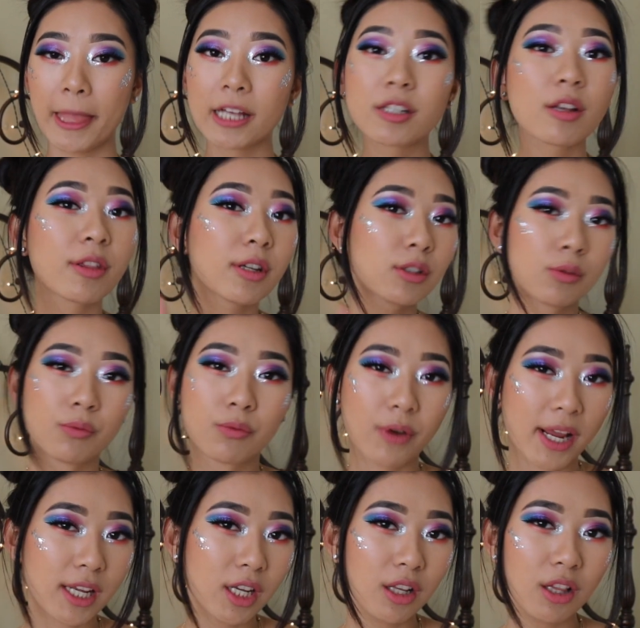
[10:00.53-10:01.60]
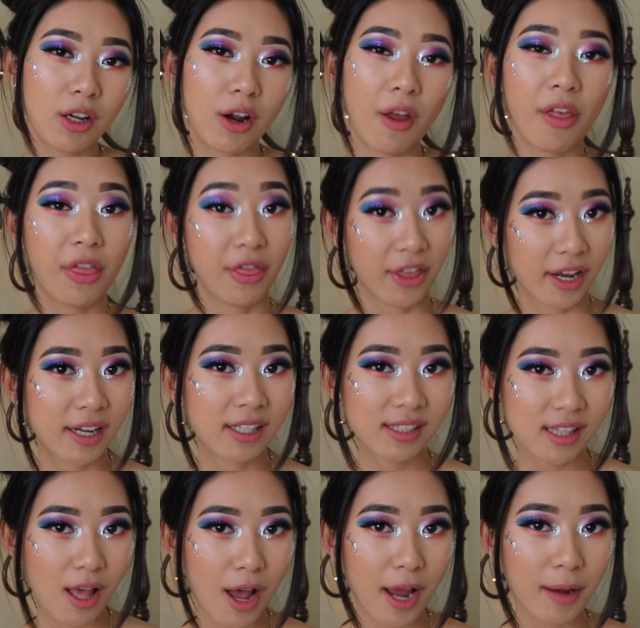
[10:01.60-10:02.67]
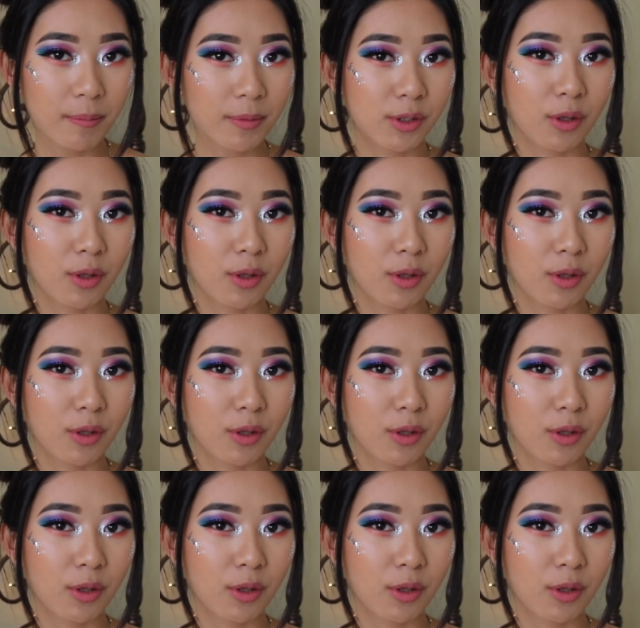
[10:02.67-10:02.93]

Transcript: So there's regular thick slime.